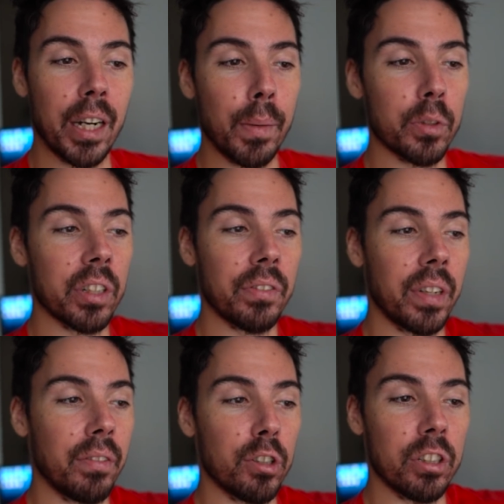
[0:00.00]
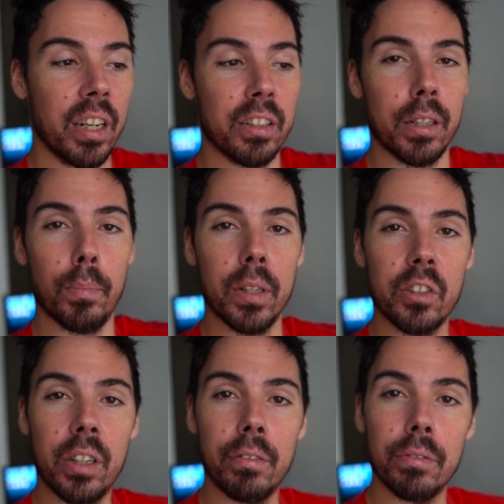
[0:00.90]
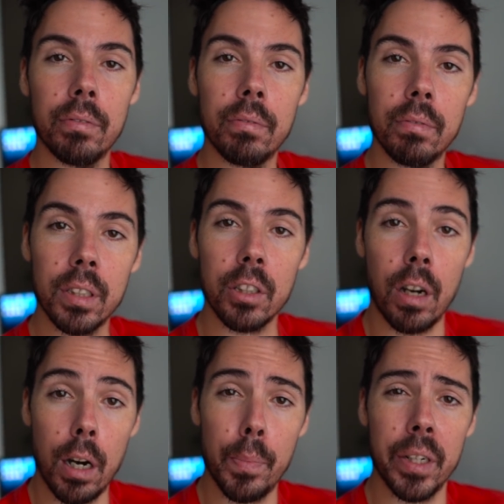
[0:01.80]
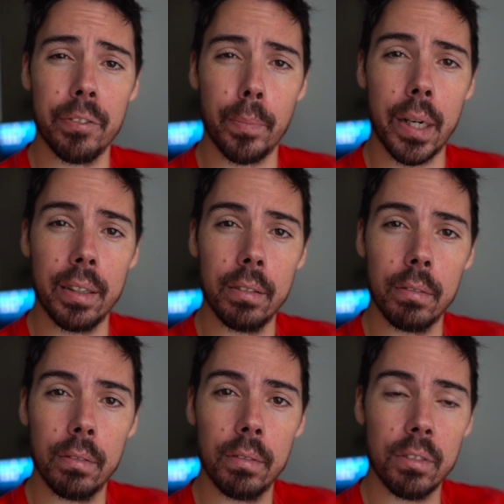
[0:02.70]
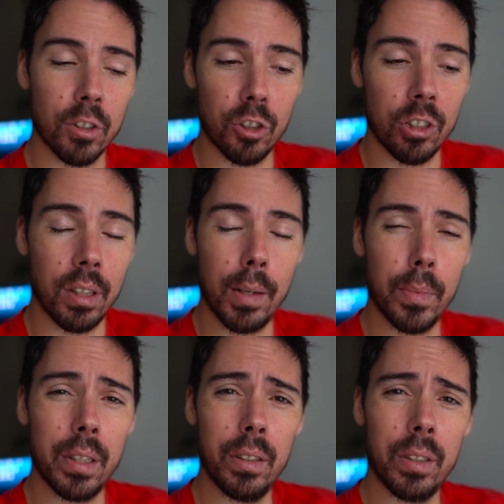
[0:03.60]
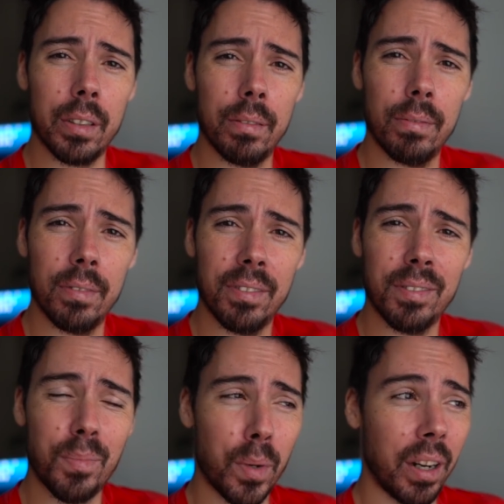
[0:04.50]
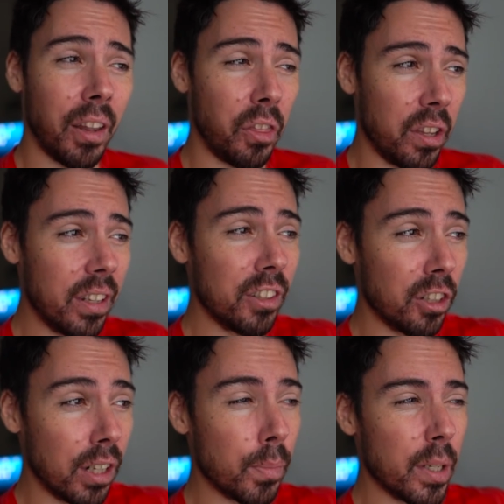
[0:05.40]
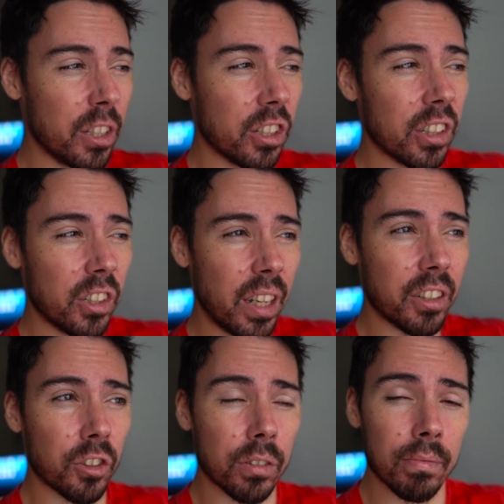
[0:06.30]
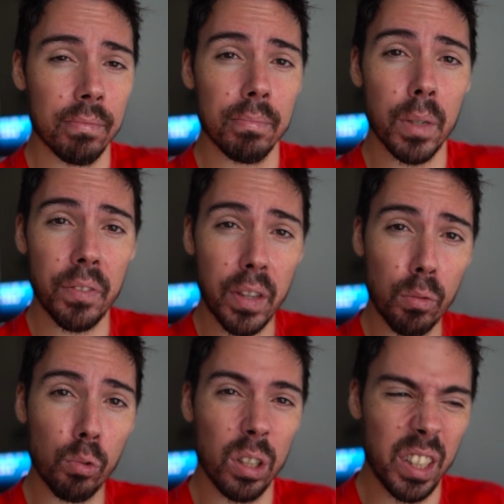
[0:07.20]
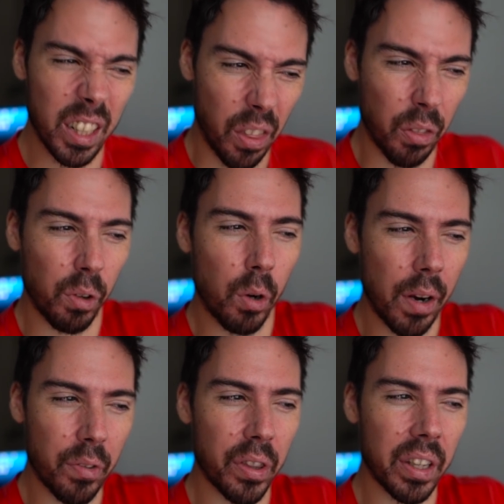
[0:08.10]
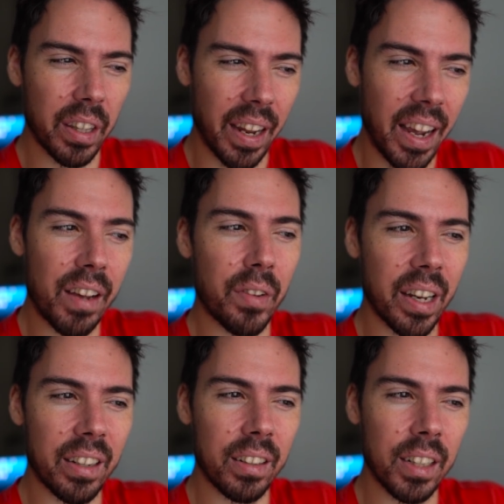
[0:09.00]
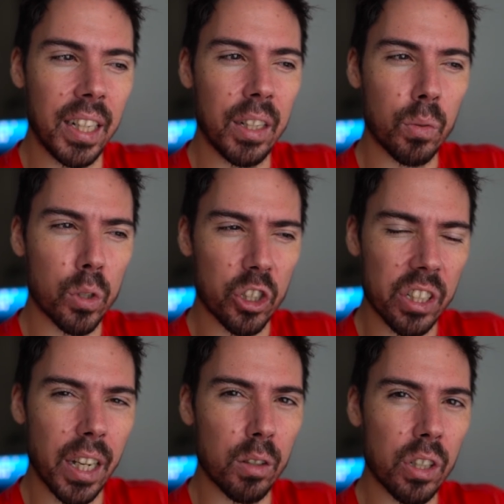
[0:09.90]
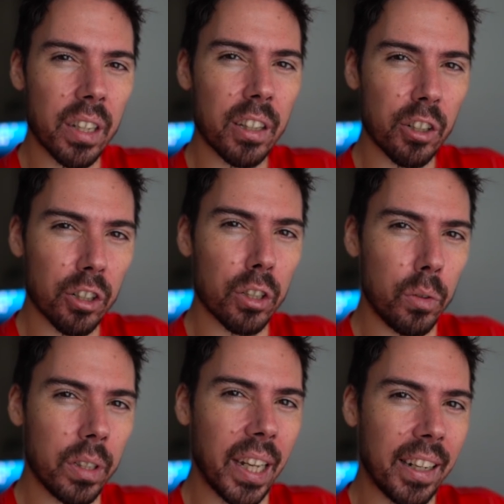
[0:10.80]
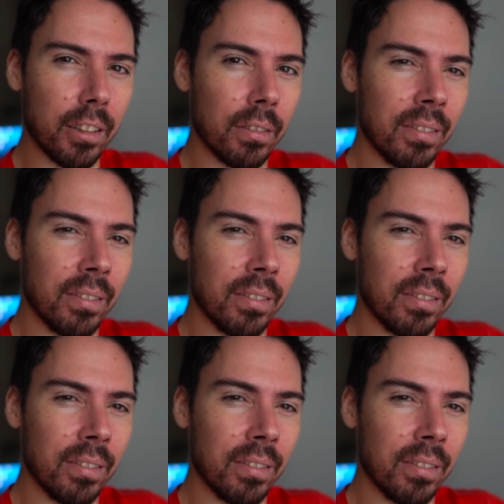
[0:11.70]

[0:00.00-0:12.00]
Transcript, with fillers: cameras I've never tested myself. It's a hobby of mine, so just let me do it. But I think it's going to be a success. If they really throw everything they have at it, which sounds like they're doing that,